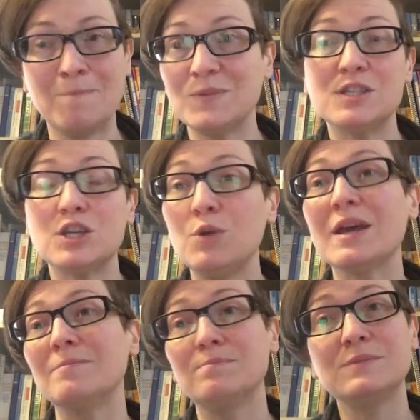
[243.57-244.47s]
skewed
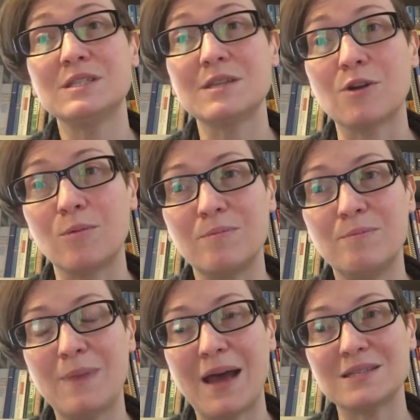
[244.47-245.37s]
it to their own
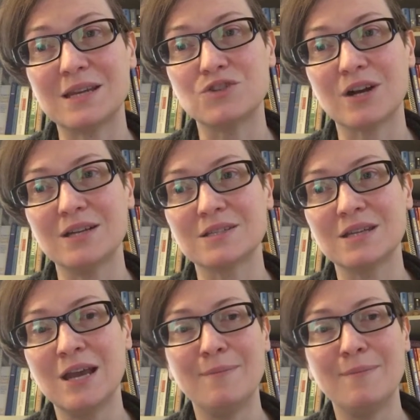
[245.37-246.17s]
best interest